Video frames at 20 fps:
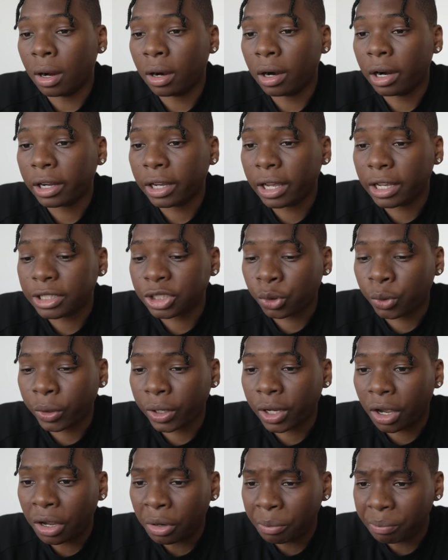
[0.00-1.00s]
all right guys quick
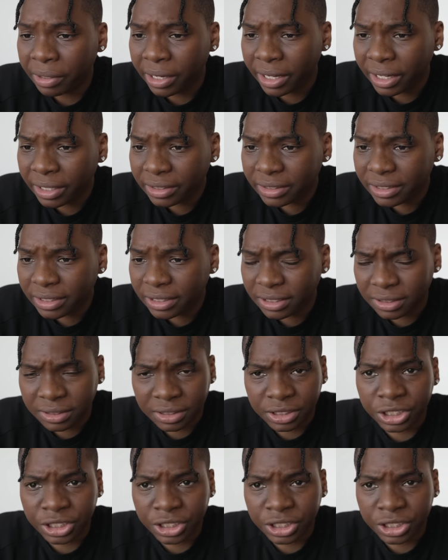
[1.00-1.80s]
update